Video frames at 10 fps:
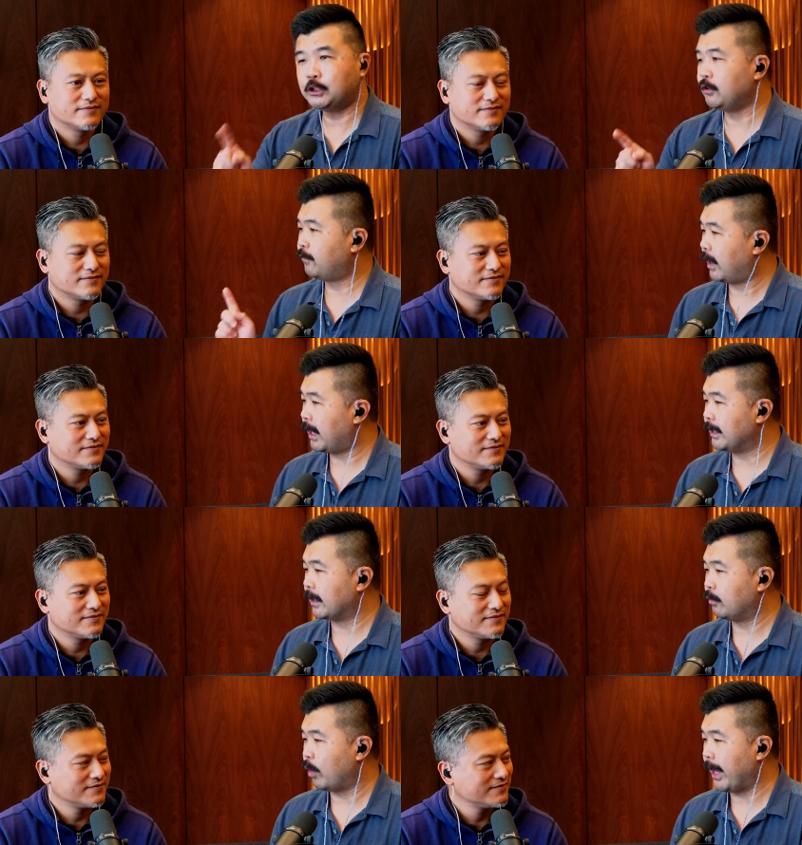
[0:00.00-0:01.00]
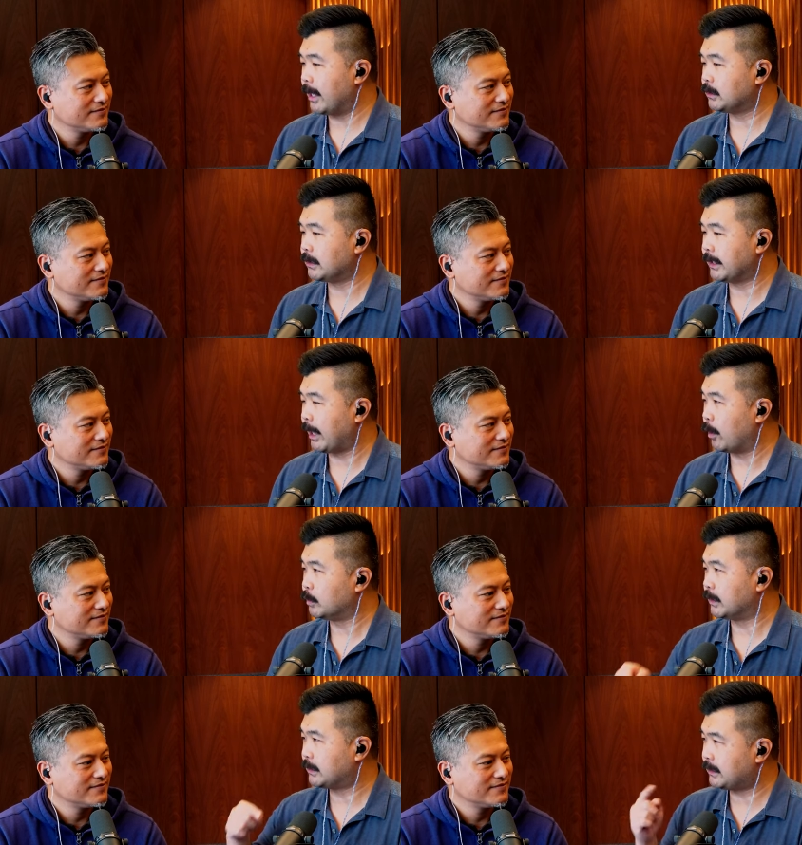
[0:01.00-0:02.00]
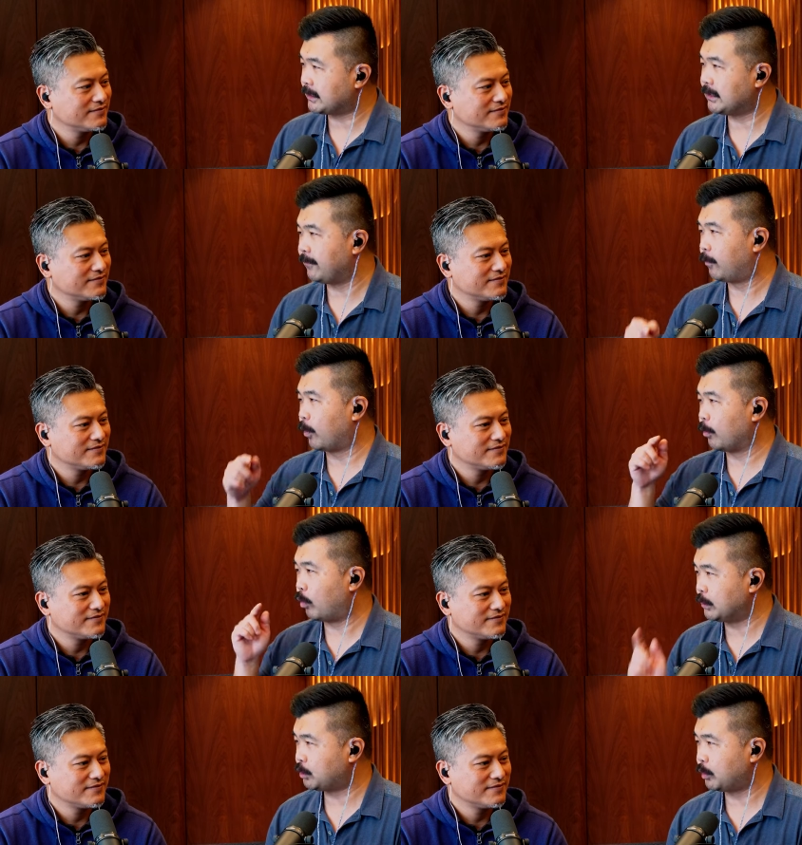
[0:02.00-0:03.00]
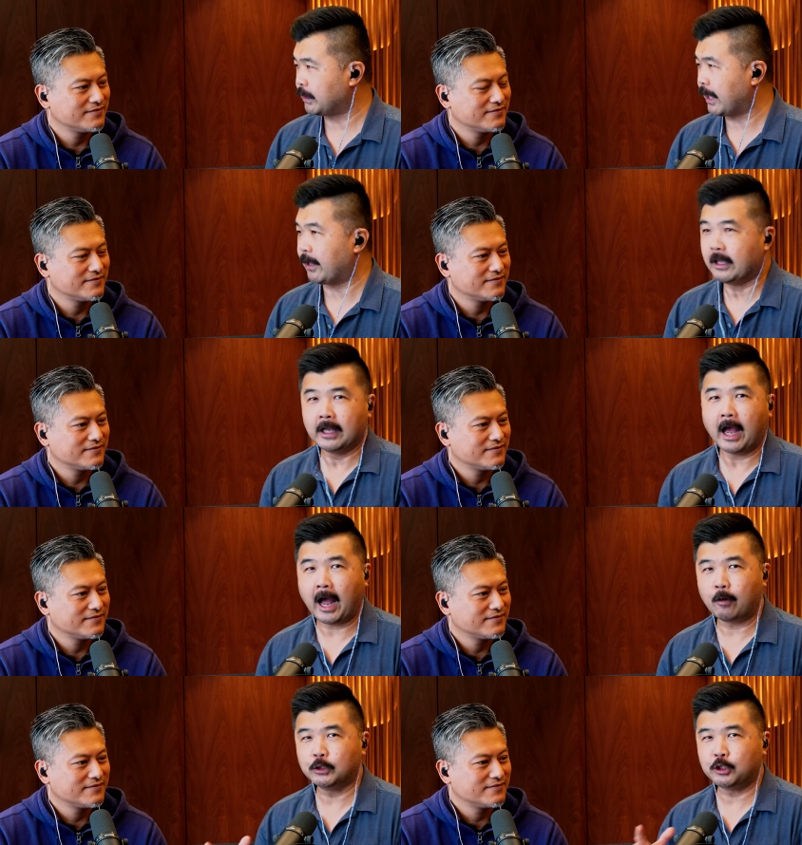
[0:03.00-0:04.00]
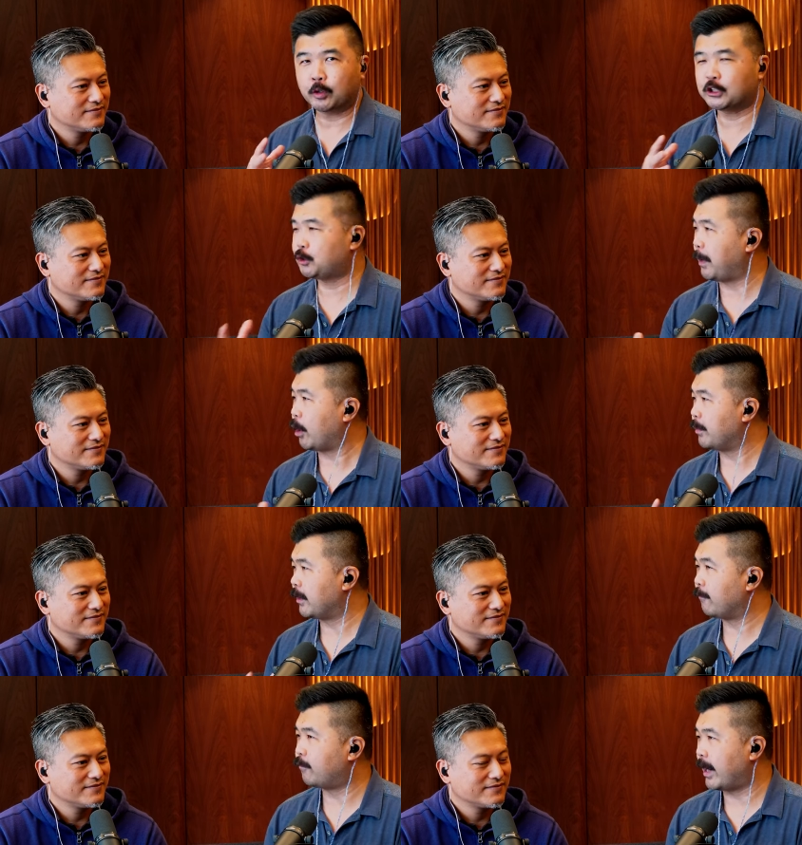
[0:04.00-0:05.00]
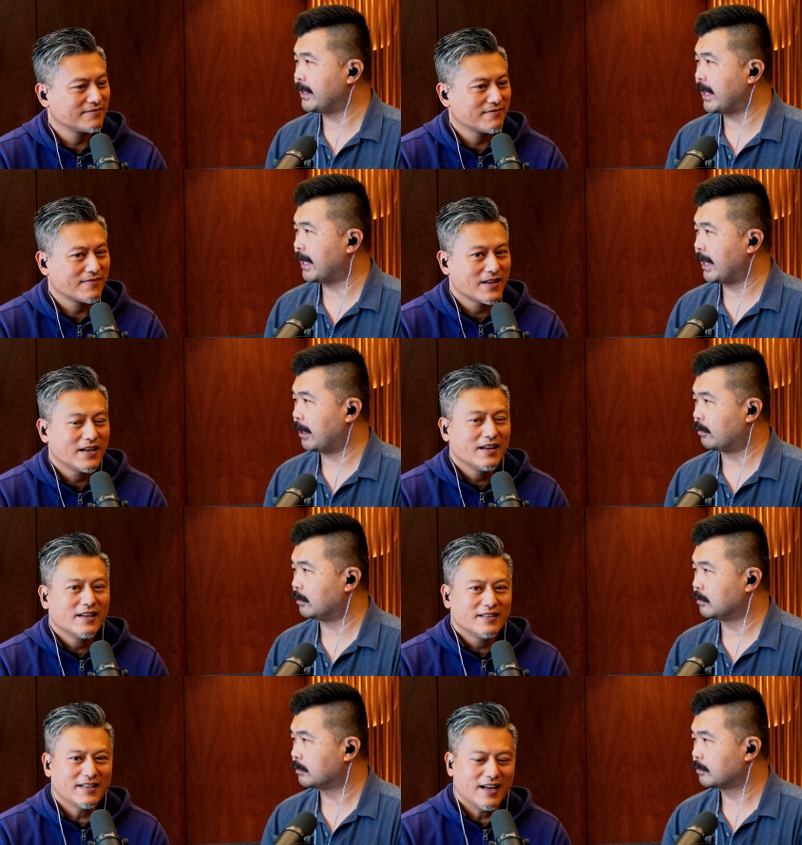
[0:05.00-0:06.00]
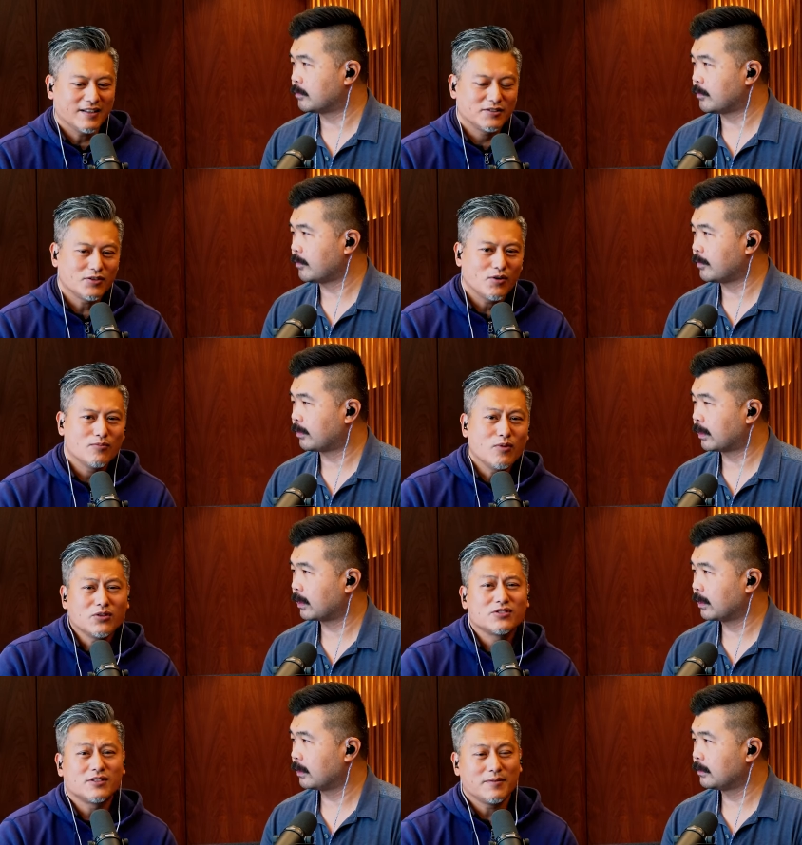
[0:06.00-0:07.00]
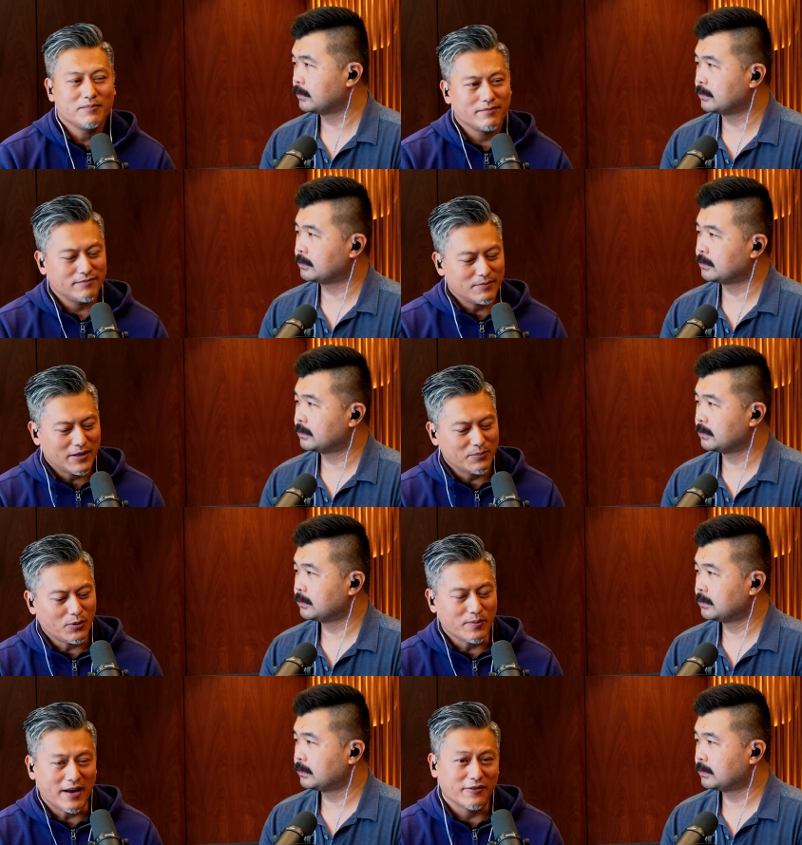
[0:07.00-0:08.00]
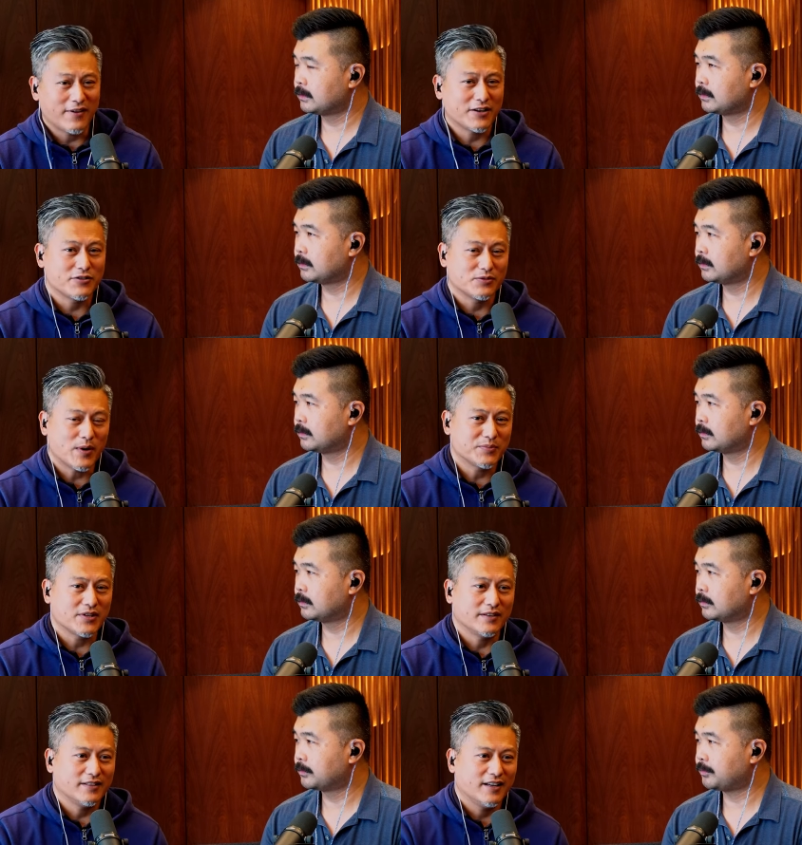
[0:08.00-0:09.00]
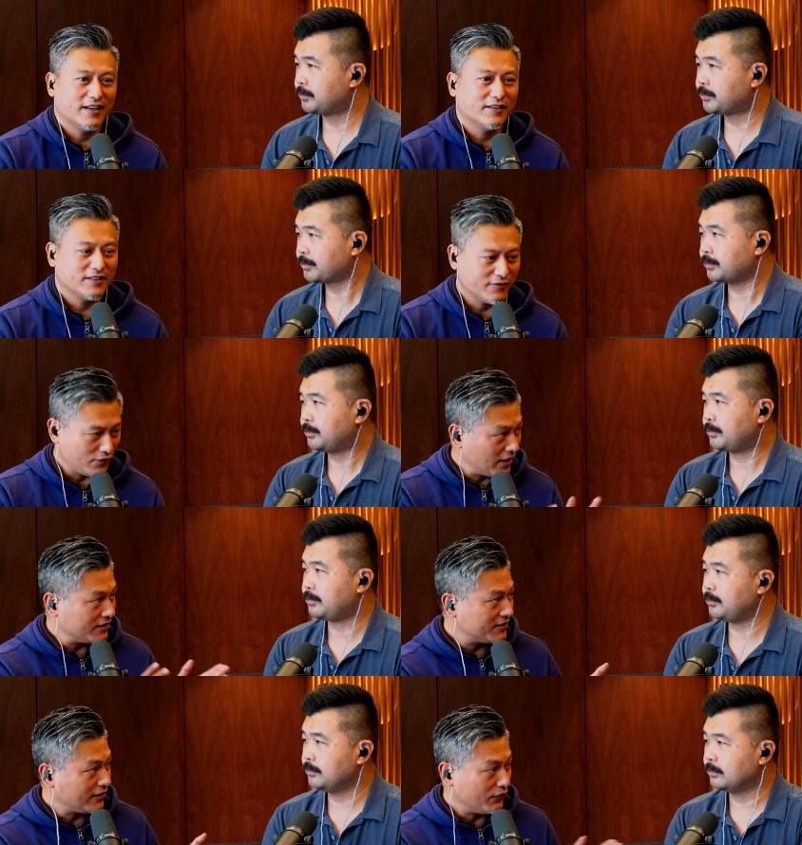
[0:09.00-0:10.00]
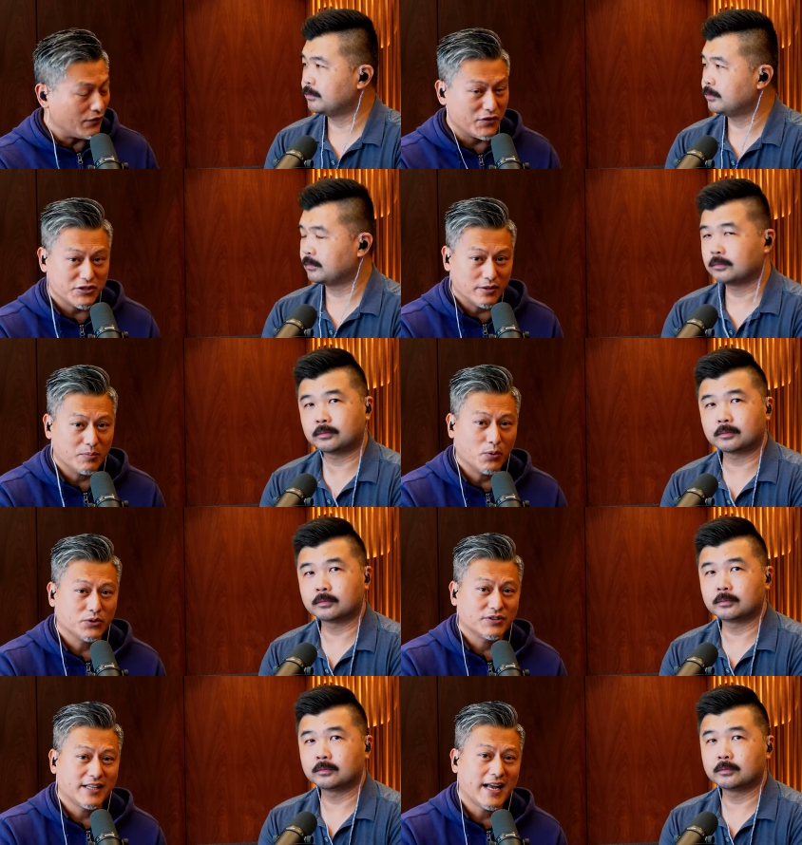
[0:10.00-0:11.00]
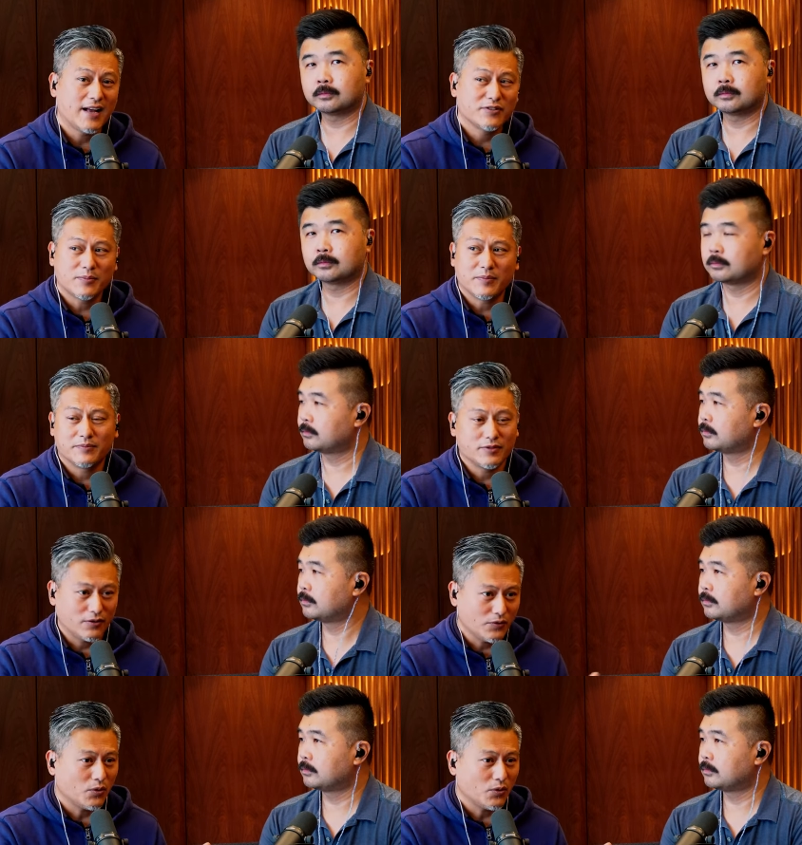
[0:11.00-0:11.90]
Speaker 1: would you find a way to go to 64 or 128? How would you experiment and find that out?
Speaker 2: Yeah, so most motherboard manufacturer's website, uh, like I said, the revision the boards, they have some, of